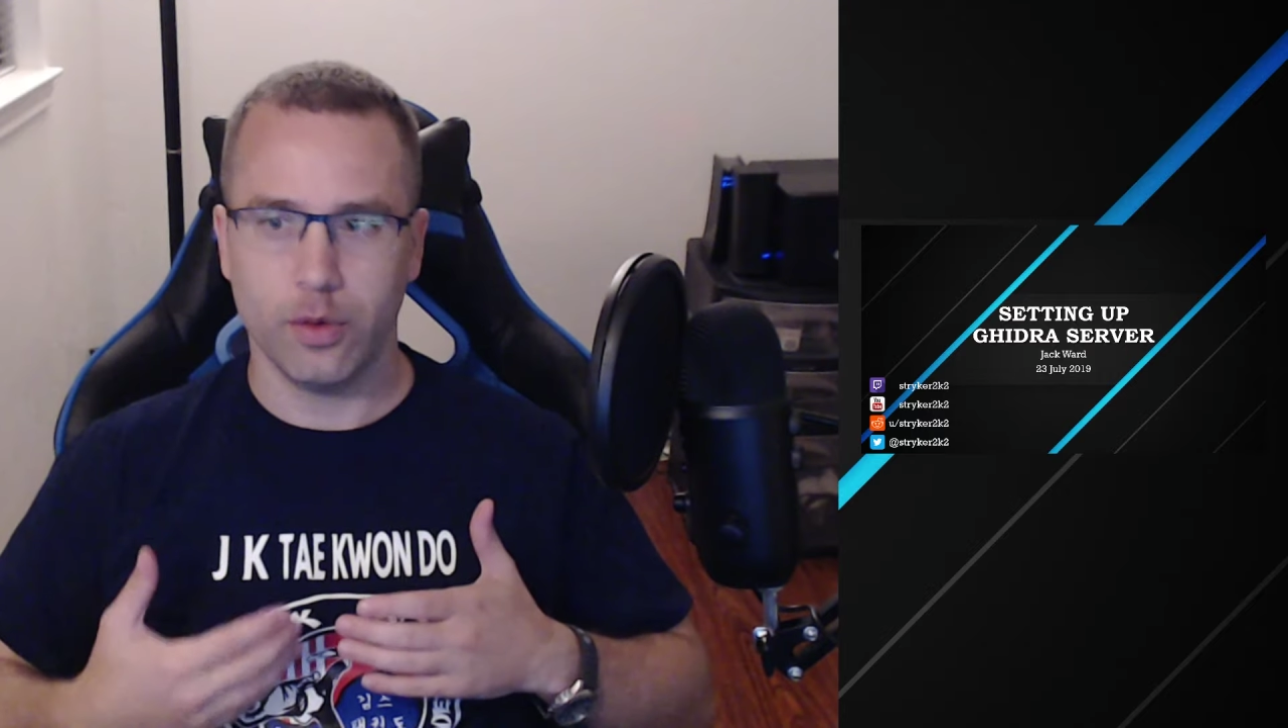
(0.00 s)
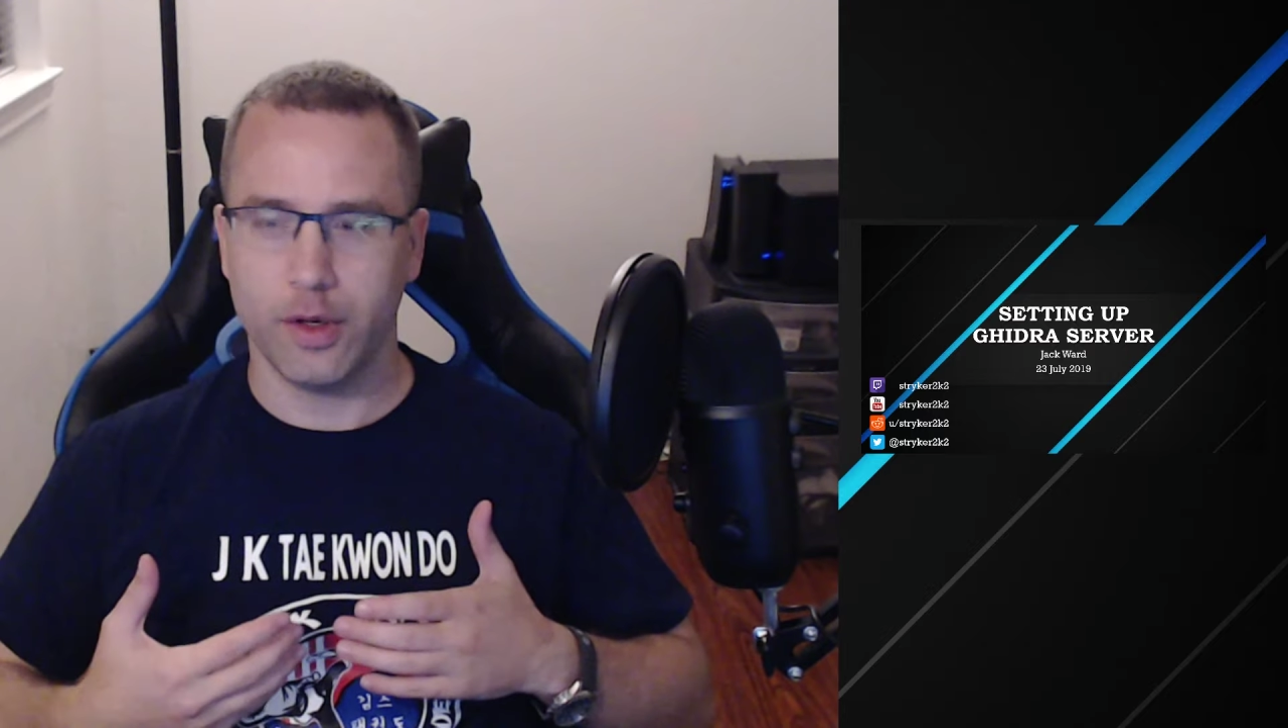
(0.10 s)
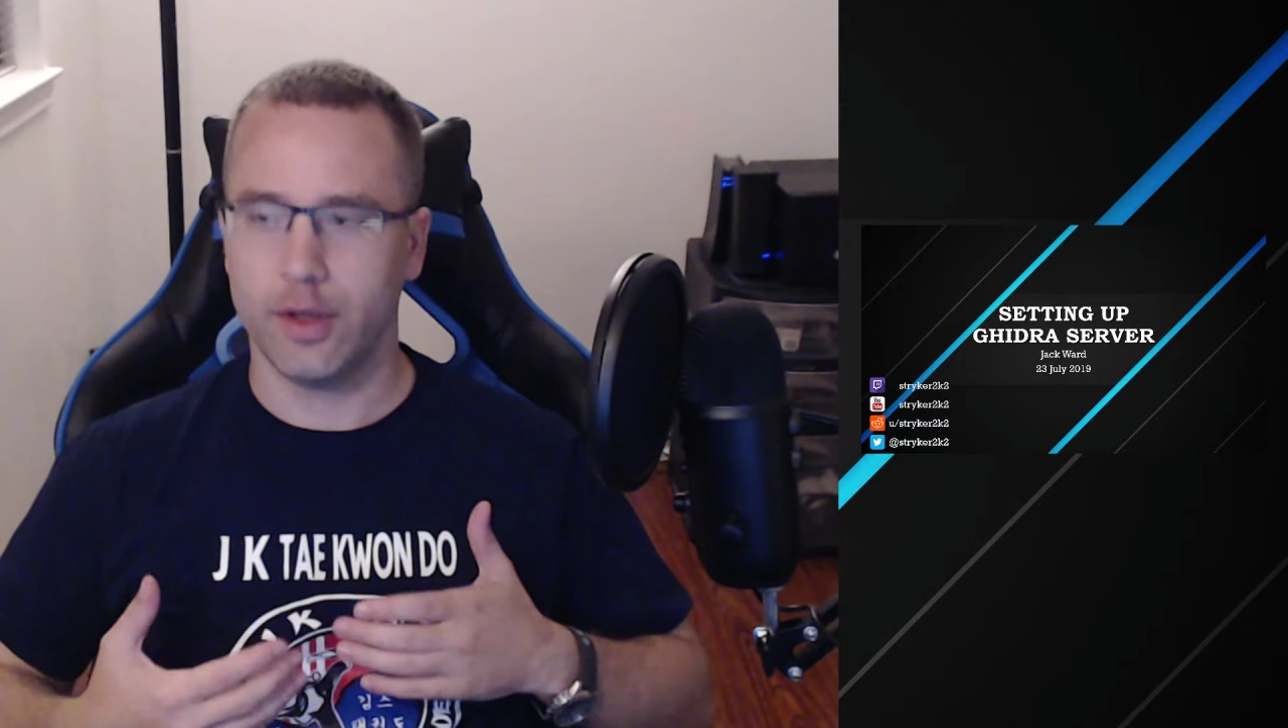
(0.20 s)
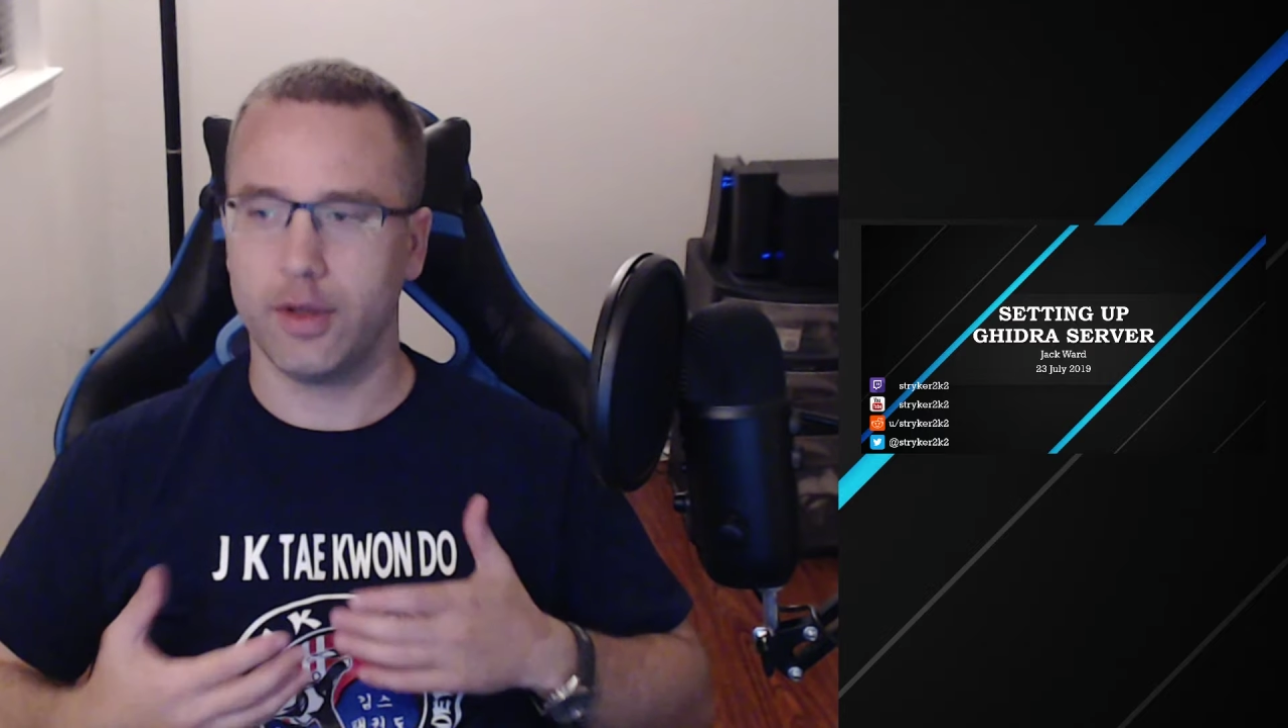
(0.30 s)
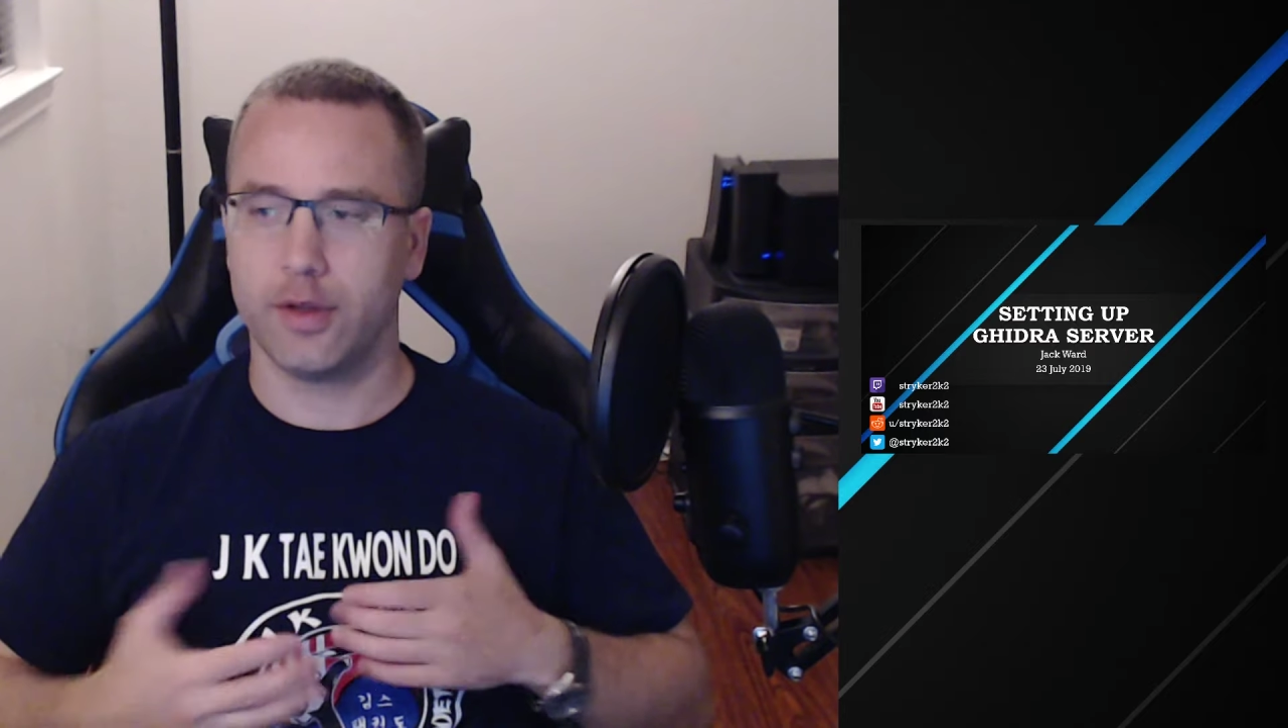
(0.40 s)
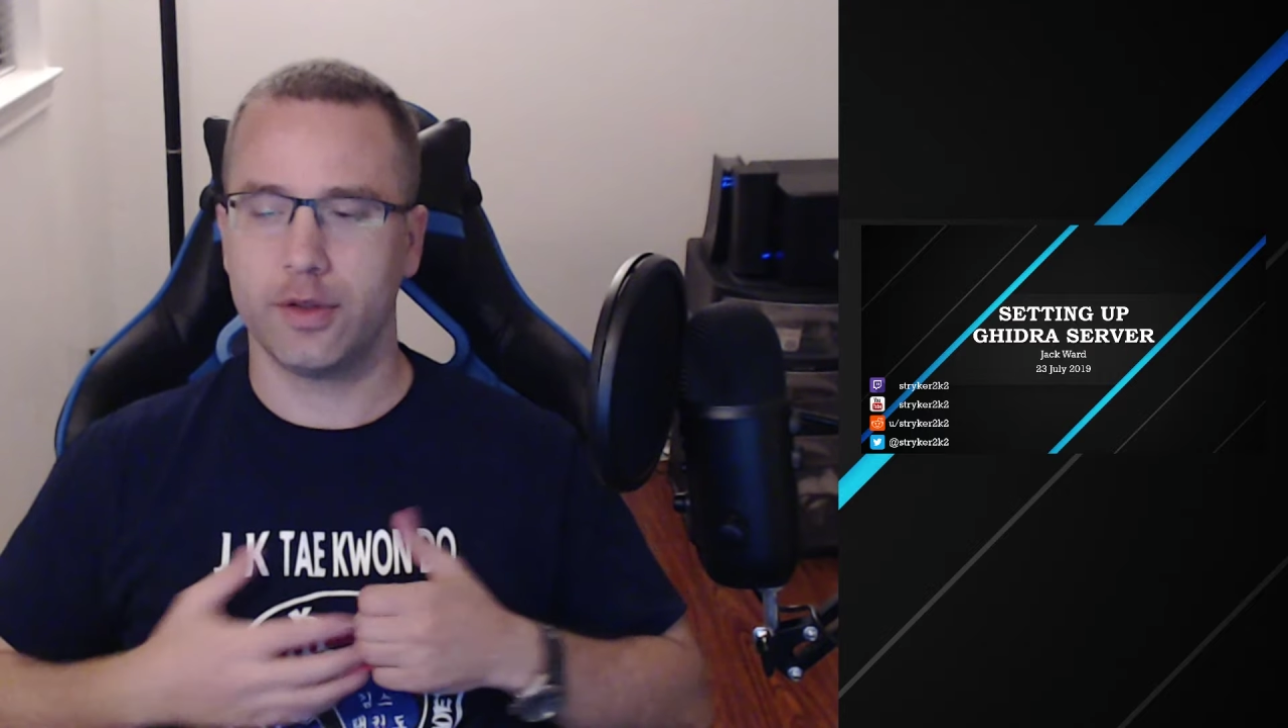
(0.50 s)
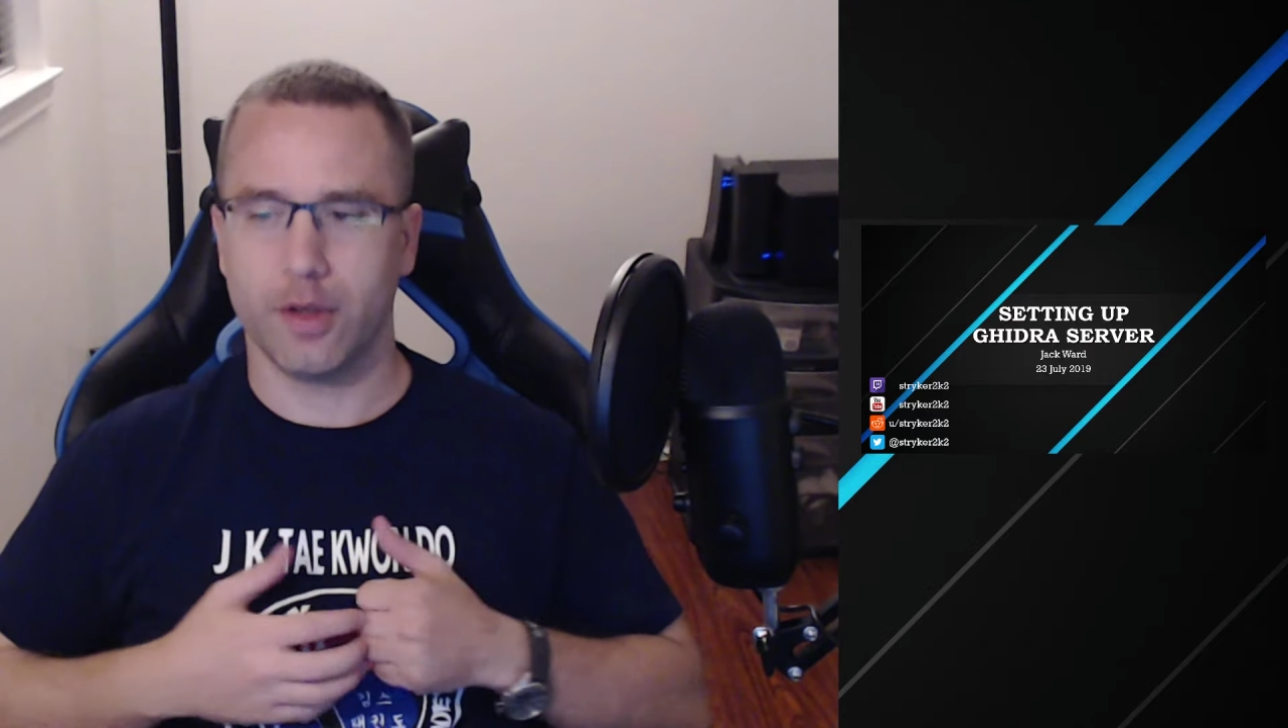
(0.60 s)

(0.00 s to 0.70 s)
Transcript: it is